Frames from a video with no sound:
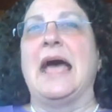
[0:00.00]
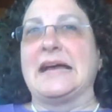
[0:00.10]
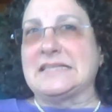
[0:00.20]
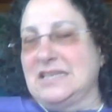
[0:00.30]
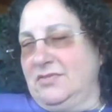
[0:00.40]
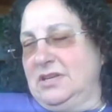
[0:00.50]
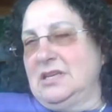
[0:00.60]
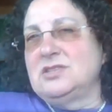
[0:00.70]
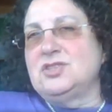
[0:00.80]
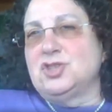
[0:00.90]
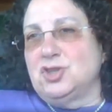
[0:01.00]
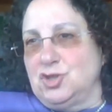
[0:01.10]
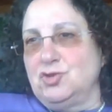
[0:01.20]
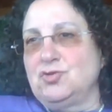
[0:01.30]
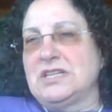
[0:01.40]
activities to
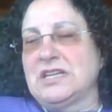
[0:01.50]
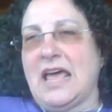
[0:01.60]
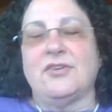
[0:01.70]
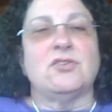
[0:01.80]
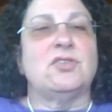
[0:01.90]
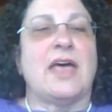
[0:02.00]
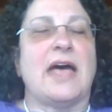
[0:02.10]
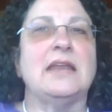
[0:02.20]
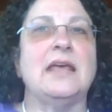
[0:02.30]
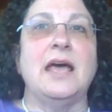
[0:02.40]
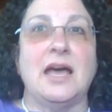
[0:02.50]
do together that